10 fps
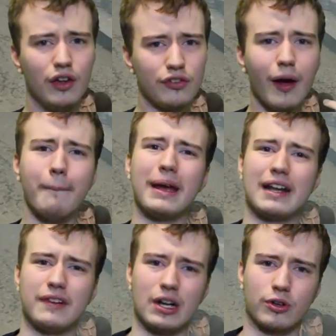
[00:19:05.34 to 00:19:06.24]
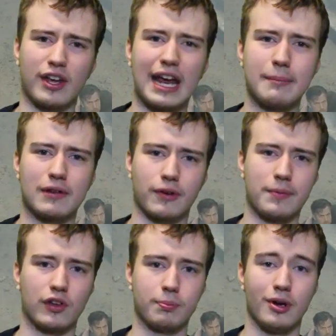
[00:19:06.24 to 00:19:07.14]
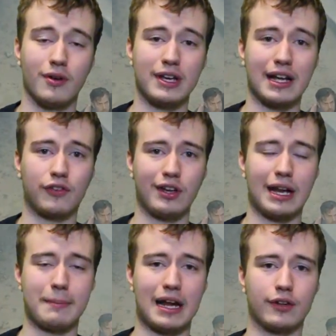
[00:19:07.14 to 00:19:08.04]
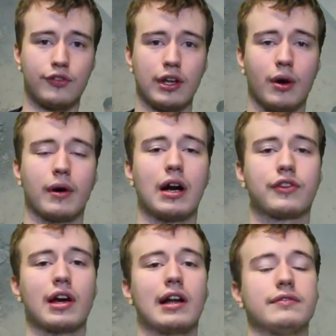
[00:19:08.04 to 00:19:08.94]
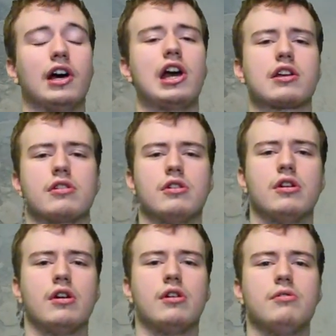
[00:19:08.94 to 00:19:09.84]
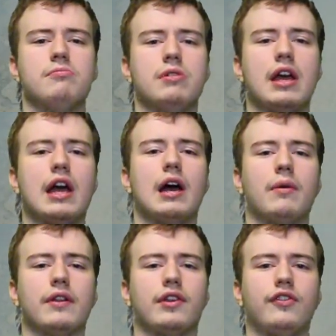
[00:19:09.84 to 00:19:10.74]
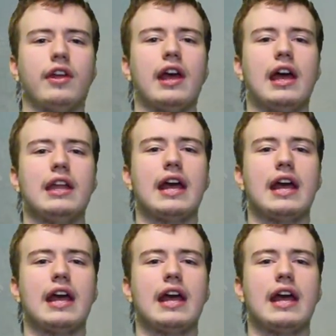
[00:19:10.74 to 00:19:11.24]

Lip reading: some bit of entertainment from this movie instead of Man of Steel, where I was kind of like, yeah, I want this to end